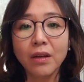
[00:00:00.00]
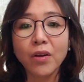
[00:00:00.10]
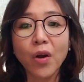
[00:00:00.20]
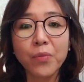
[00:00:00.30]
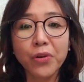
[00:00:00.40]

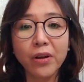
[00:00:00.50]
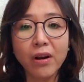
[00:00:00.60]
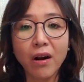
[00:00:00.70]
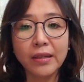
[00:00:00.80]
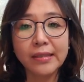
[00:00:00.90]
Community
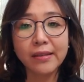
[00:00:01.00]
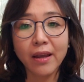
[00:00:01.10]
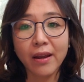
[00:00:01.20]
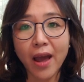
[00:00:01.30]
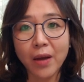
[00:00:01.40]
gardens
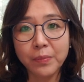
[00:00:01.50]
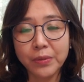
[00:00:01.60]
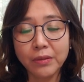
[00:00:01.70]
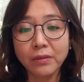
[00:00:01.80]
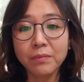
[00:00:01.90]
can
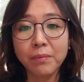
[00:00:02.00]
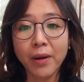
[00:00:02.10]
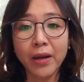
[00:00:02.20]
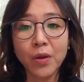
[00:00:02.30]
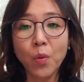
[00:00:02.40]
happen
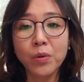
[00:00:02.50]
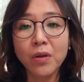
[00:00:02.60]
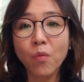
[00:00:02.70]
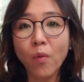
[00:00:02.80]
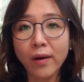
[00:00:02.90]
by
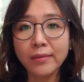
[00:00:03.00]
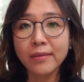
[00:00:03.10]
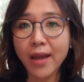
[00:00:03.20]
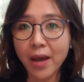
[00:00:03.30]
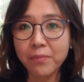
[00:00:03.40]
only
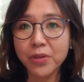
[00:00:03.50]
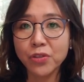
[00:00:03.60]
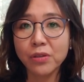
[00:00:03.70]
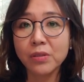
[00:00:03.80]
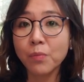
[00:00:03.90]
one
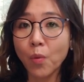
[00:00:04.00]
ambitious,